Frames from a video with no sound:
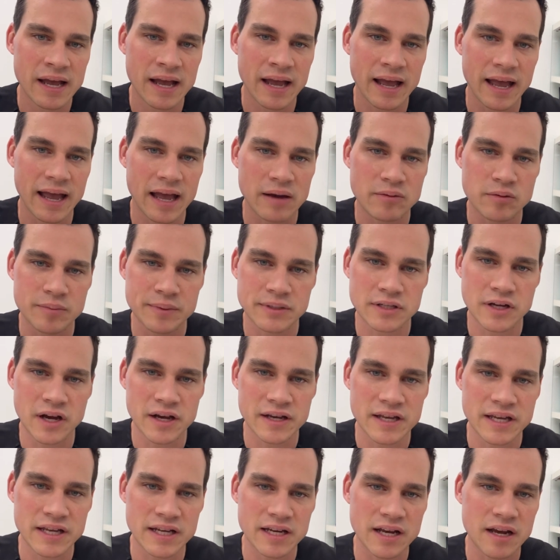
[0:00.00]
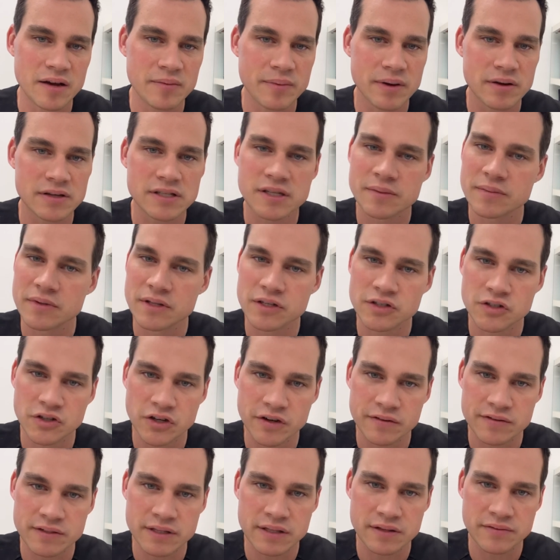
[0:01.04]
And we'll be talking about some of the
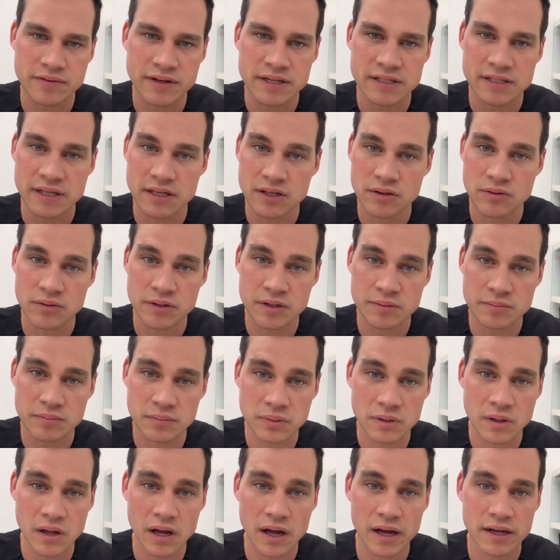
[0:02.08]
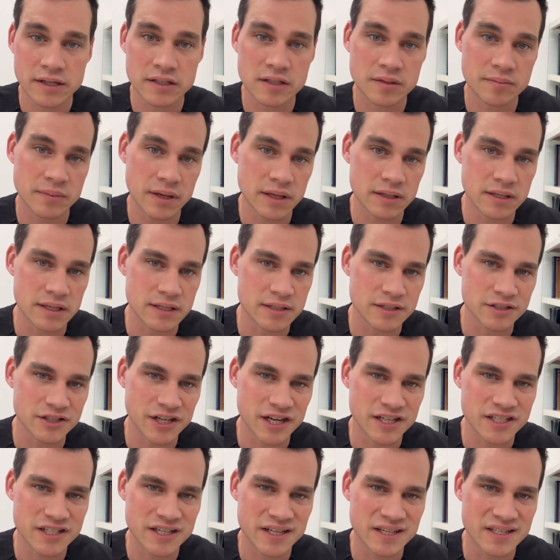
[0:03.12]
nerves in the face that you can block to make these
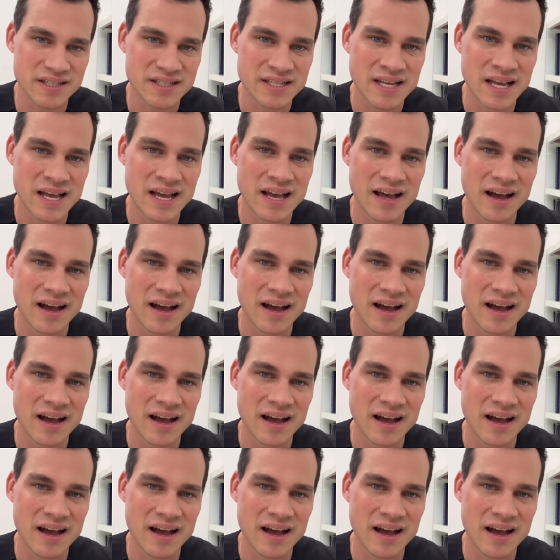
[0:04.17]
injections